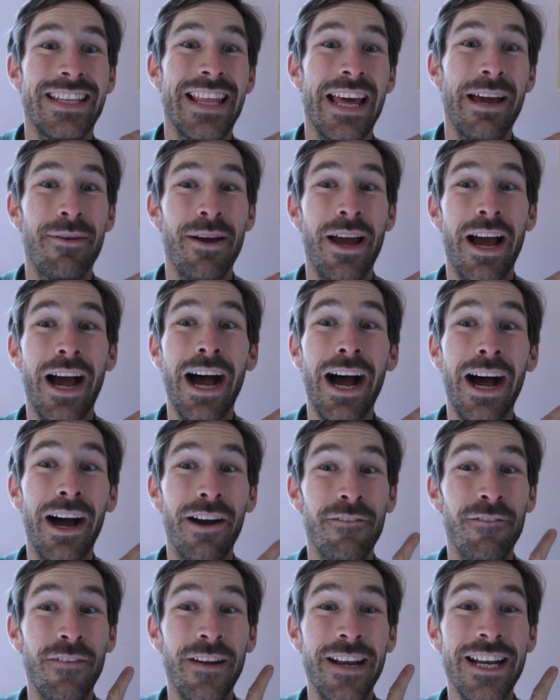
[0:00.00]
there we are,
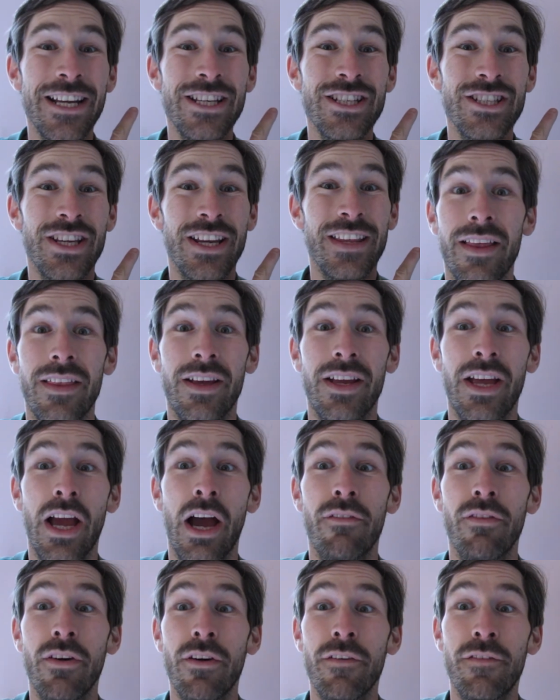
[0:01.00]
I finished the
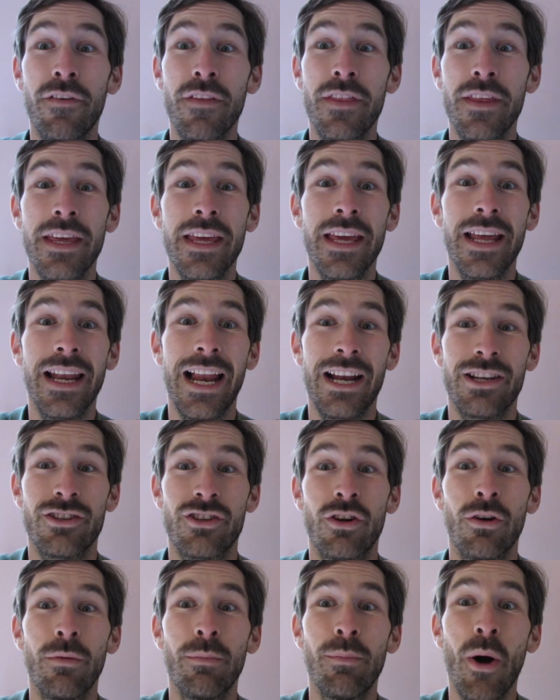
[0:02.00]
cover for the
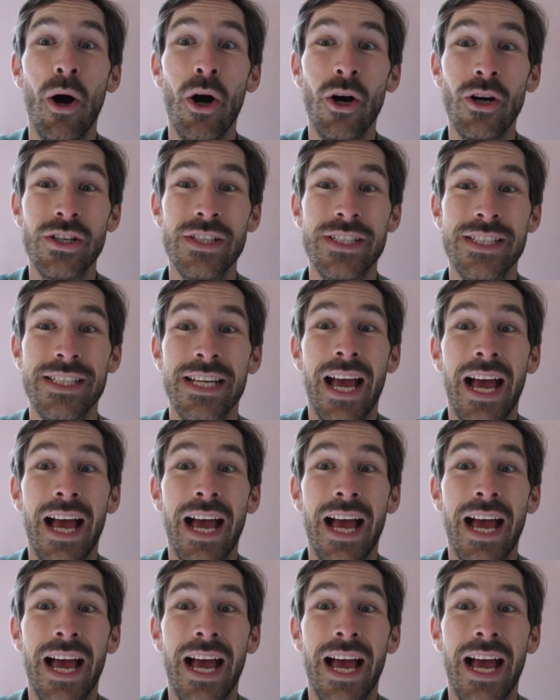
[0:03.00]
electrical box.